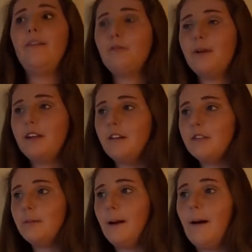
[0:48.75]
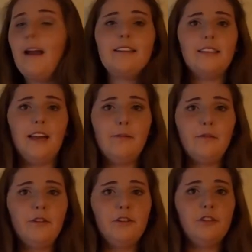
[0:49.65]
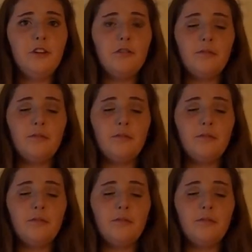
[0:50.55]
everybody knows about and today I'm going to show you